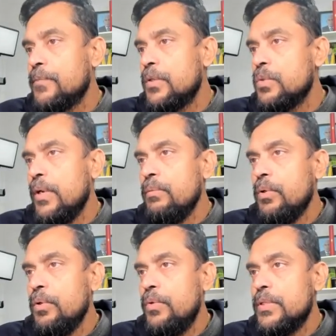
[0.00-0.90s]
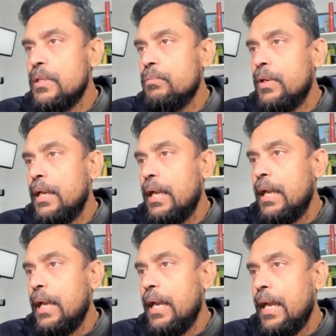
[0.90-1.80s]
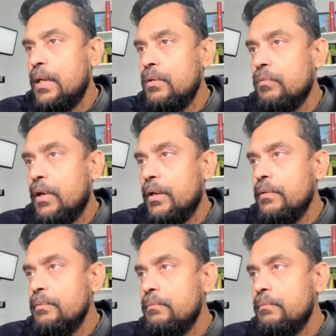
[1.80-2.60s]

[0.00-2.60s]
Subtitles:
So what I'm going to do is I'm going to add one,